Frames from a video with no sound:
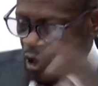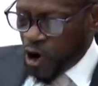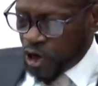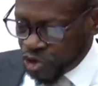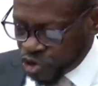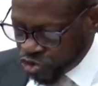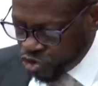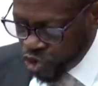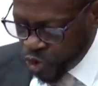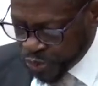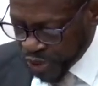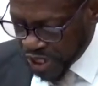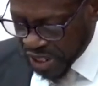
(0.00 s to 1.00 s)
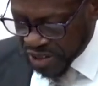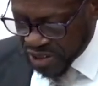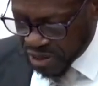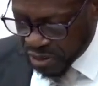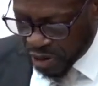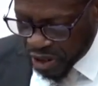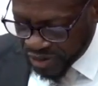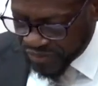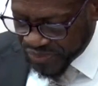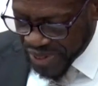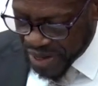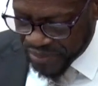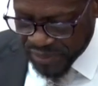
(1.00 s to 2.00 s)
unscrupulous, all
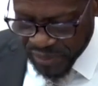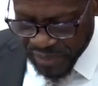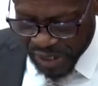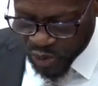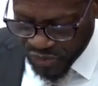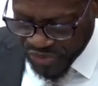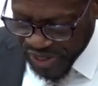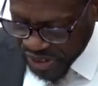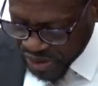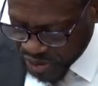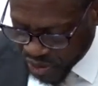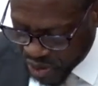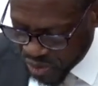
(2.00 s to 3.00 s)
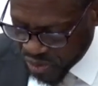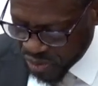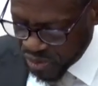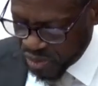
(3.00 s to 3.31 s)
of them, I don't think so,